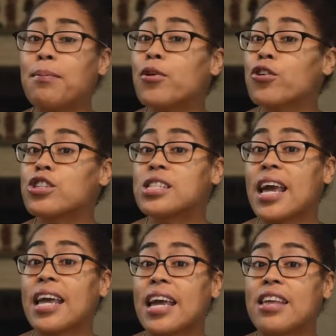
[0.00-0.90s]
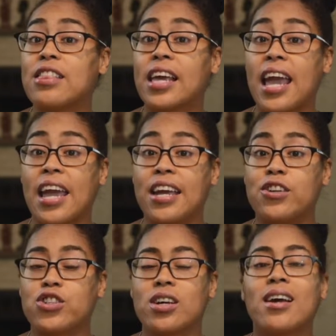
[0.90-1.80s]
your snake in the cage.
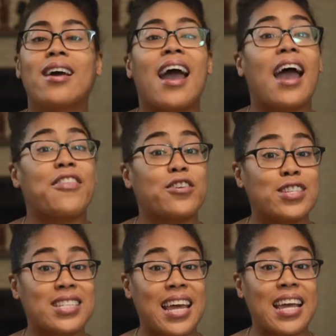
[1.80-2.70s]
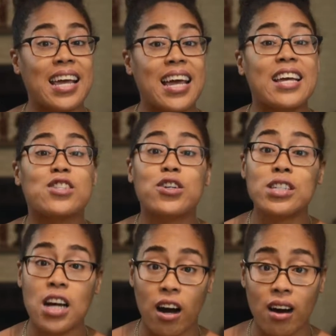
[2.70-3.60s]
And their snake is their
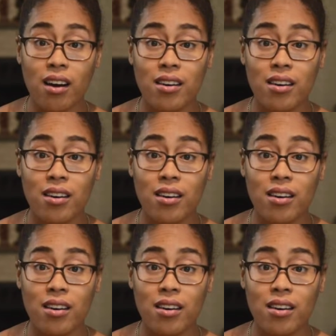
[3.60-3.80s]
tongue.